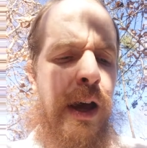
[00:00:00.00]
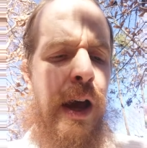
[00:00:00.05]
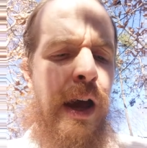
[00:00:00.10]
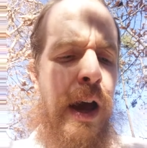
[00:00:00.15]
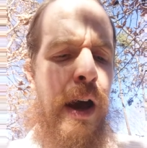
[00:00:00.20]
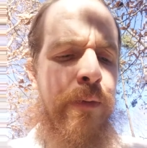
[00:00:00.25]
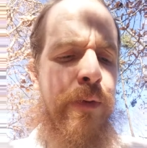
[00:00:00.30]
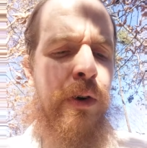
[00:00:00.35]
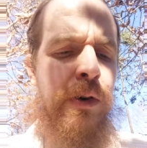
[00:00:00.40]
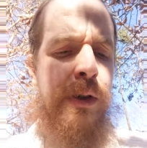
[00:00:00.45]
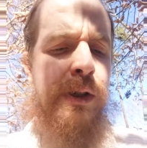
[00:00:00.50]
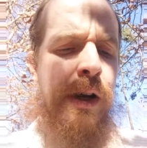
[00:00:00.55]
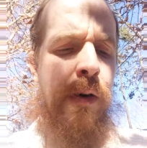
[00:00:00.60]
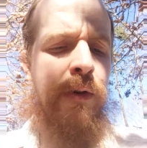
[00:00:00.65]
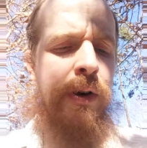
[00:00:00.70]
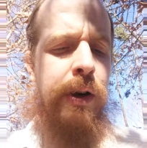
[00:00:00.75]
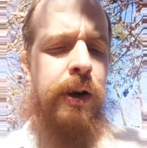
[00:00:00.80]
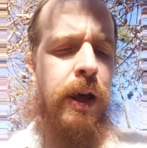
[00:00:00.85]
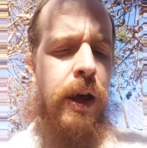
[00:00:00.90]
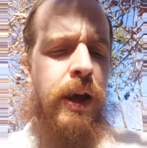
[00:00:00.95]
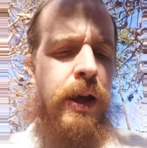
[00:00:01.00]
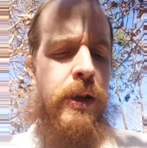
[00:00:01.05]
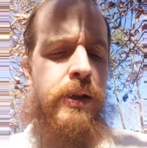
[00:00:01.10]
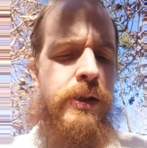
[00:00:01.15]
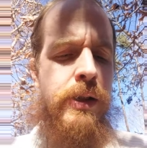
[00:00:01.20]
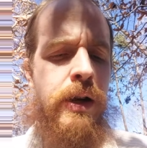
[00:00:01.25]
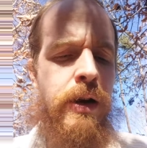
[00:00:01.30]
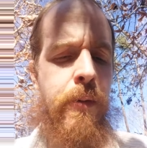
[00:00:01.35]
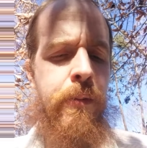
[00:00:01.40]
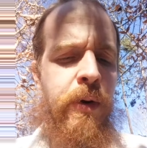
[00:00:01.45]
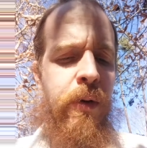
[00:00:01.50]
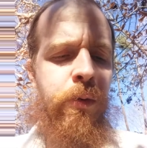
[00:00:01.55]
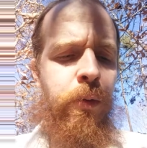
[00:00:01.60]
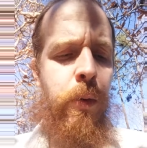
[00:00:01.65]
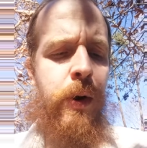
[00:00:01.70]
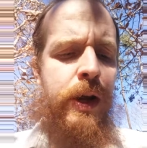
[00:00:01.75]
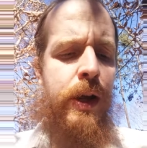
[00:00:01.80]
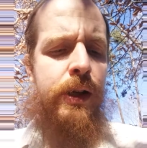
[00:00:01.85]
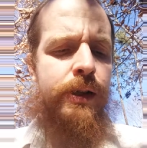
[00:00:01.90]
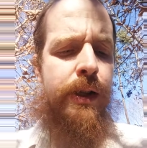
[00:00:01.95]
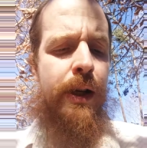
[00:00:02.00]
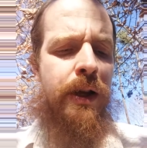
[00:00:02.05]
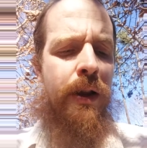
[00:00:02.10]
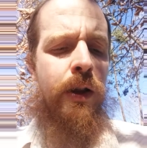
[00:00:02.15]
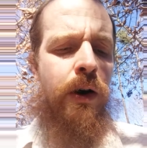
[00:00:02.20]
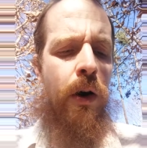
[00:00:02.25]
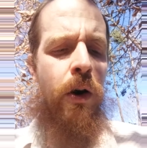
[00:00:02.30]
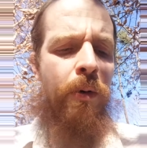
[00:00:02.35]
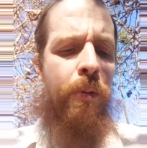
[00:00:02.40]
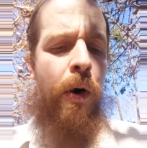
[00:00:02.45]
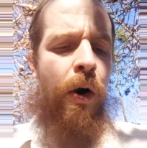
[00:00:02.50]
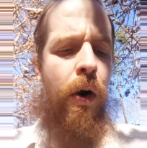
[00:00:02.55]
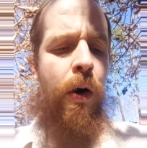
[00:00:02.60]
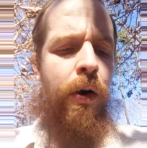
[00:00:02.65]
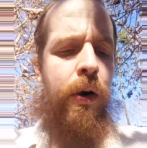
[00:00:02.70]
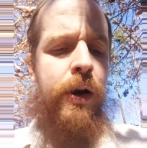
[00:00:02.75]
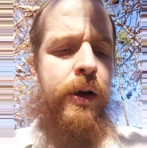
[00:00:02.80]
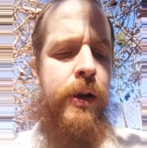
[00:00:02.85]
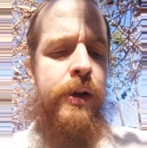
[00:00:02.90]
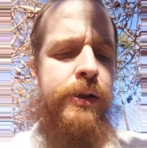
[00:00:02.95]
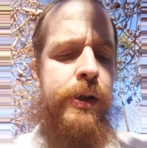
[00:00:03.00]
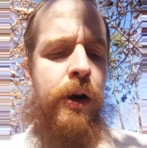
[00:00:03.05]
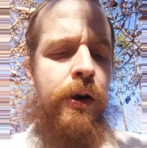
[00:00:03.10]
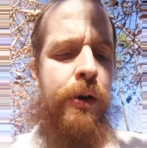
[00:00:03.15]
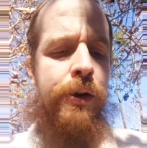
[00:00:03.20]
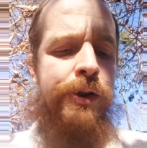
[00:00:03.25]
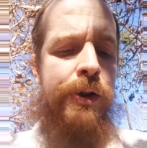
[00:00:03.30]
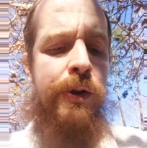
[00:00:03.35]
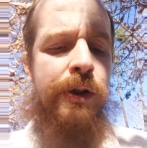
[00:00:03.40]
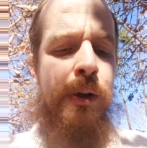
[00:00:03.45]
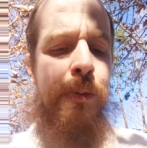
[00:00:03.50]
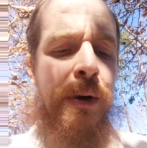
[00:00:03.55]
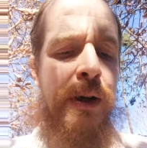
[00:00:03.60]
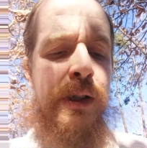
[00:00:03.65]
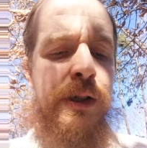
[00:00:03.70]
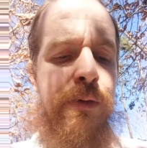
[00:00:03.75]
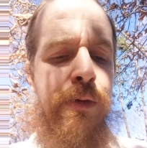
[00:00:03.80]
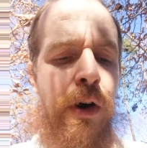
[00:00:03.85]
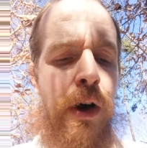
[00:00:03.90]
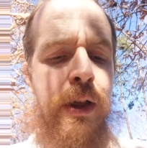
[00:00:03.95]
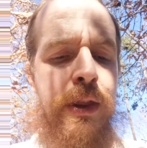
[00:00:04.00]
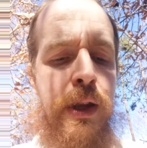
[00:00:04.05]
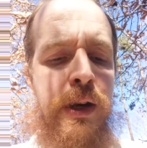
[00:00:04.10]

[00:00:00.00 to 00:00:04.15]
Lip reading: After 7 days, the number of weeks in the Omer is also specified.